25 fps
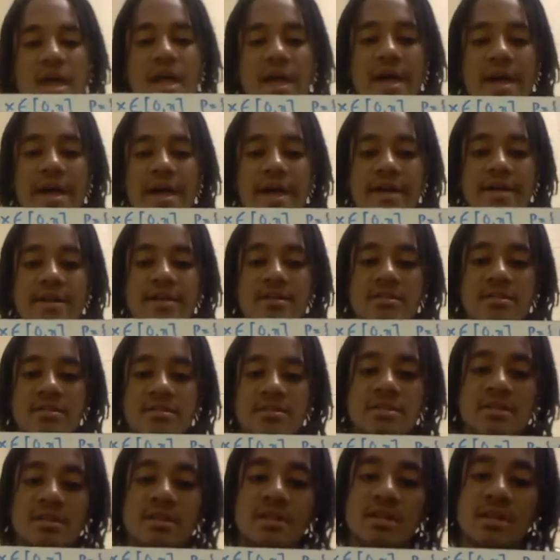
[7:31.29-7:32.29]
X
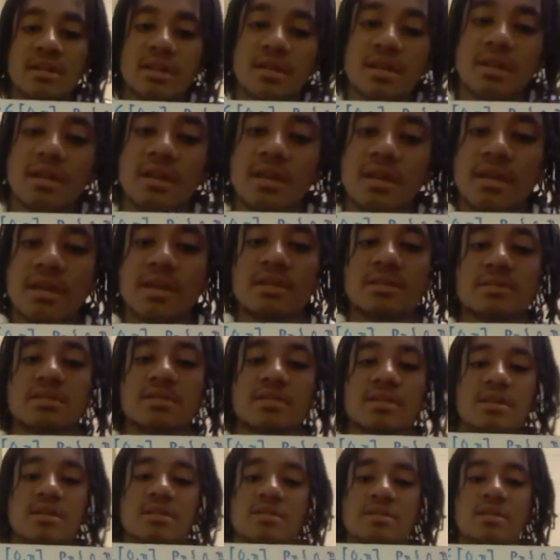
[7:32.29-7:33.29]

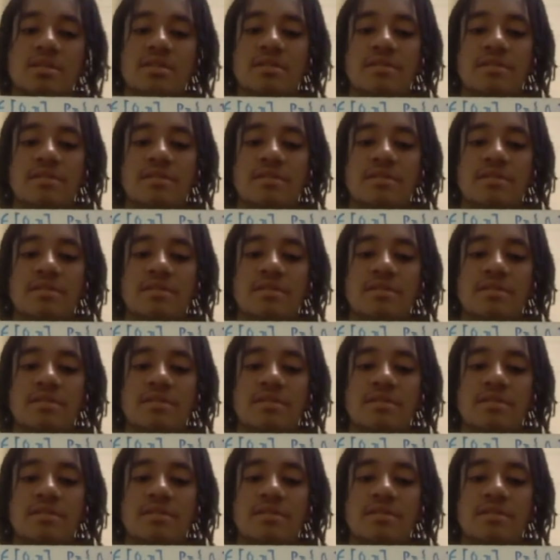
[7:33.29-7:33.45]
exists